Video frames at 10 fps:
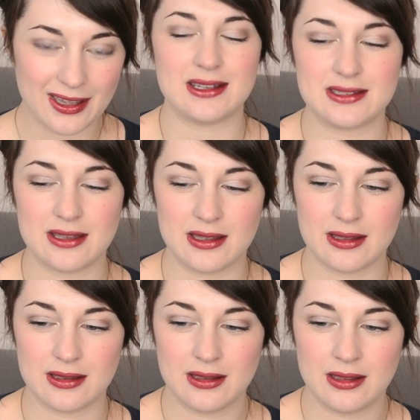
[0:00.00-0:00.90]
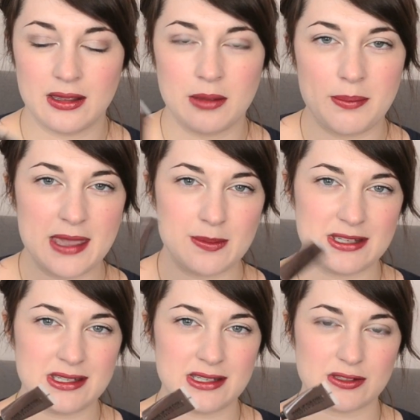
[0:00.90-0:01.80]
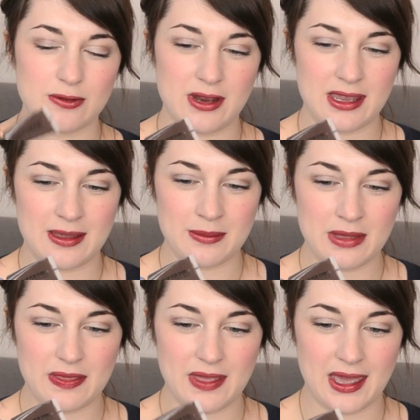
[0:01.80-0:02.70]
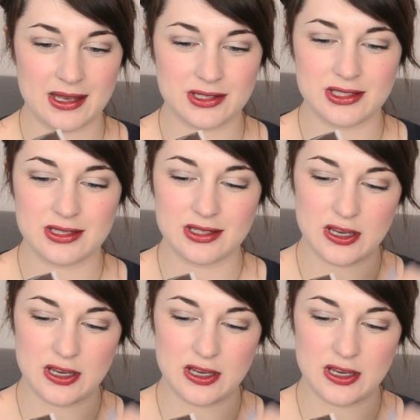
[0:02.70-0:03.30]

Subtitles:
It's a pigmented cream that